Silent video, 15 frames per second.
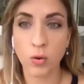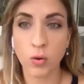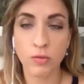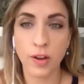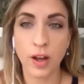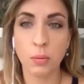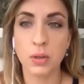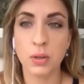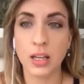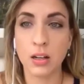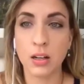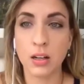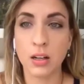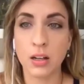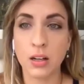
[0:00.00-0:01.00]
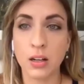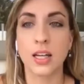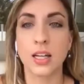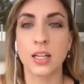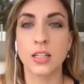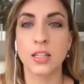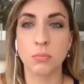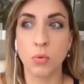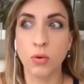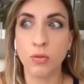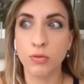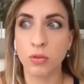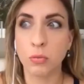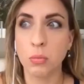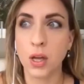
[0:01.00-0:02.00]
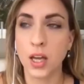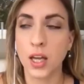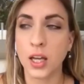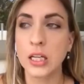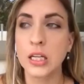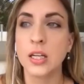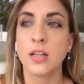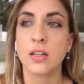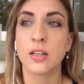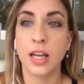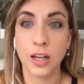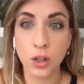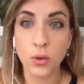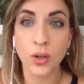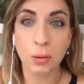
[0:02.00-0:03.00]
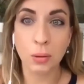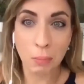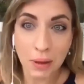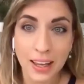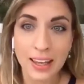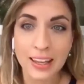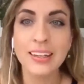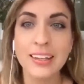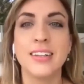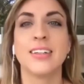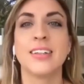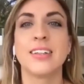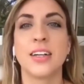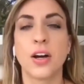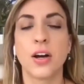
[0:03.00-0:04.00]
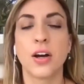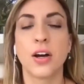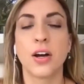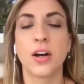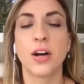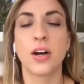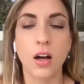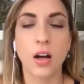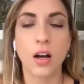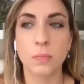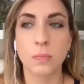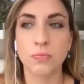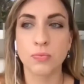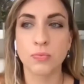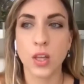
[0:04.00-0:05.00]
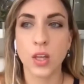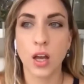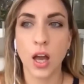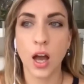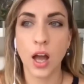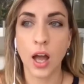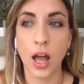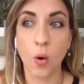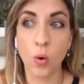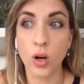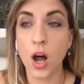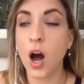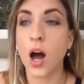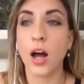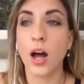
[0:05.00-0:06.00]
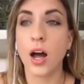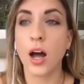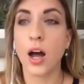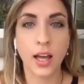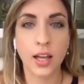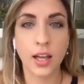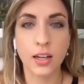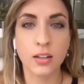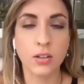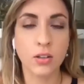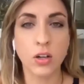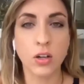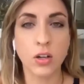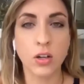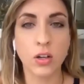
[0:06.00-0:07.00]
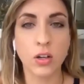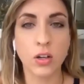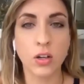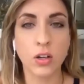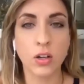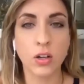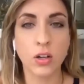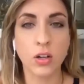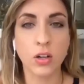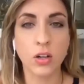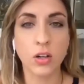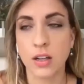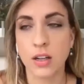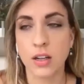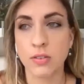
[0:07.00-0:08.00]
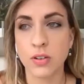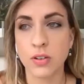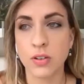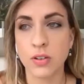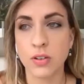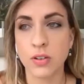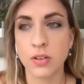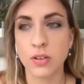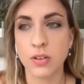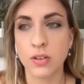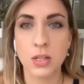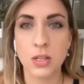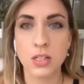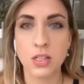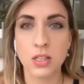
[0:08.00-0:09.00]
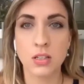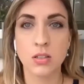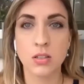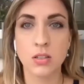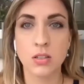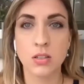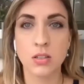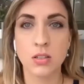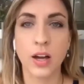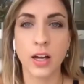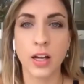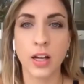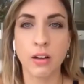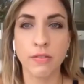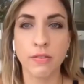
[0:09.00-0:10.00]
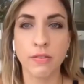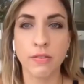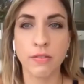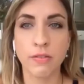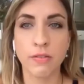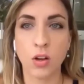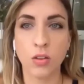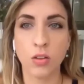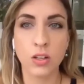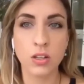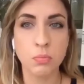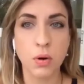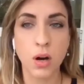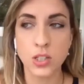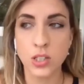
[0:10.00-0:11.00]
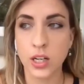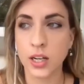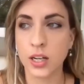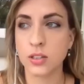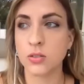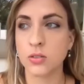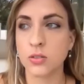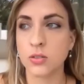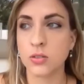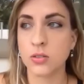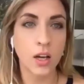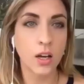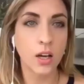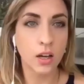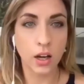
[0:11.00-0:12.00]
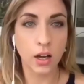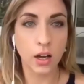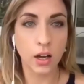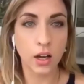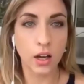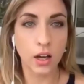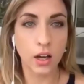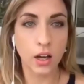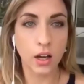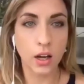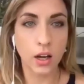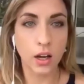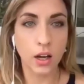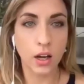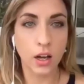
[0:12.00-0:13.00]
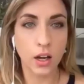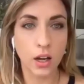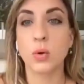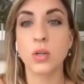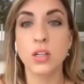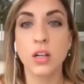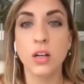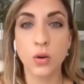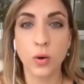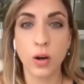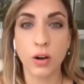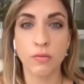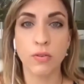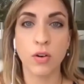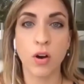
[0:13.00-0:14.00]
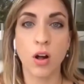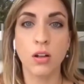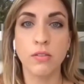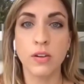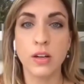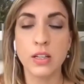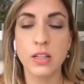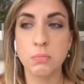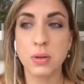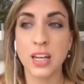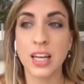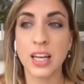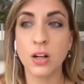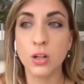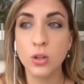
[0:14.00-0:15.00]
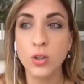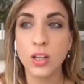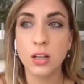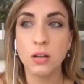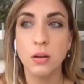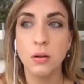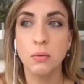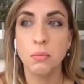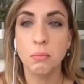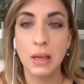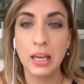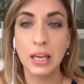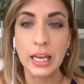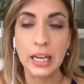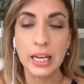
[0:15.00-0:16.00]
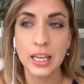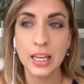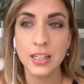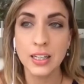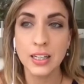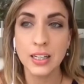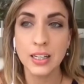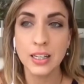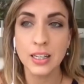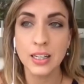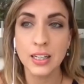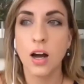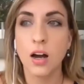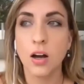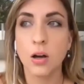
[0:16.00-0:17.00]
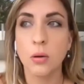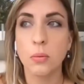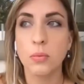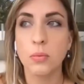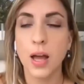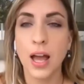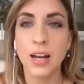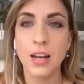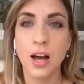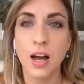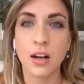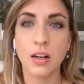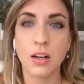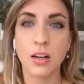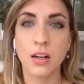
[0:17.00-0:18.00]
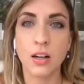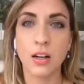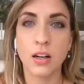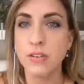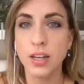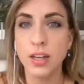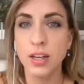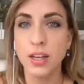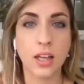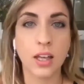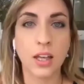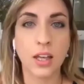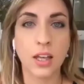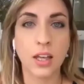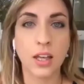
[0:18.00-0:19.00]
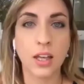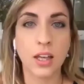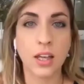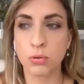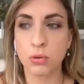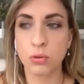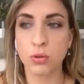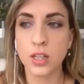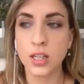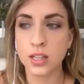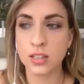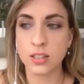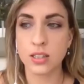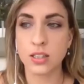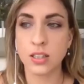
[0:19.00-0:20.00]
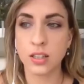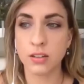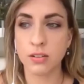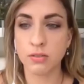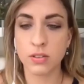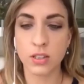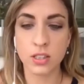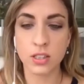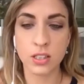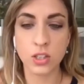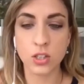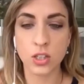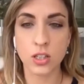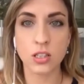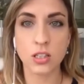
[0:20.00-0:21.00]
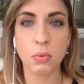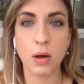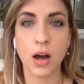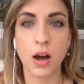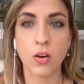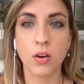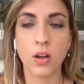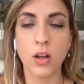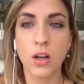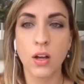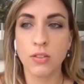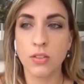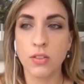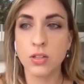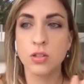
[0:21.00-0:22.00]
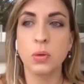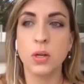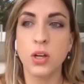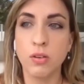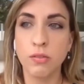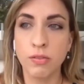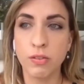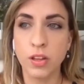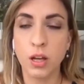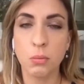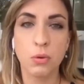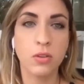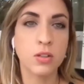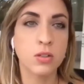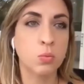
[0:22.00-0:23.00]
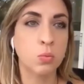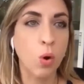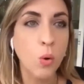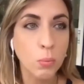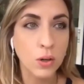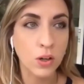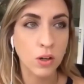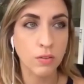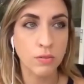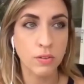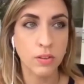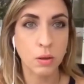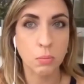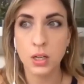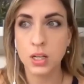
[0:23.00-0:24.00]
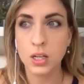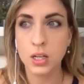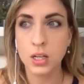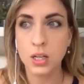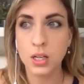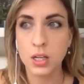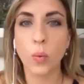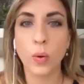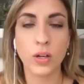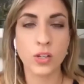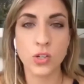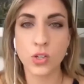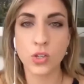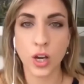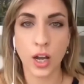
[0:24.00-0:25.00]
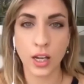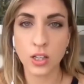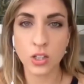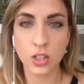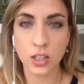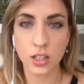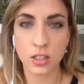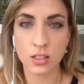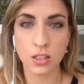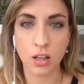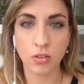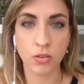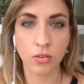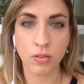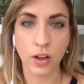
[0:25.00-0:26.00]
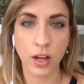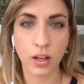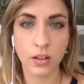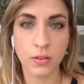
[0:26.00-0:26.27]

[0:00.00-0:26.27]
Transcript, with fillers: family, including my kids, more for me, including me, you know, um, eh, or not and looking at every every choice for my business you know if i if i take on this project or this uh whatever like what's it going to create for all of us but including me in it um and not having any like preconceived decisions about this will be good for them or this won't be good for them because it's always changing is the other thing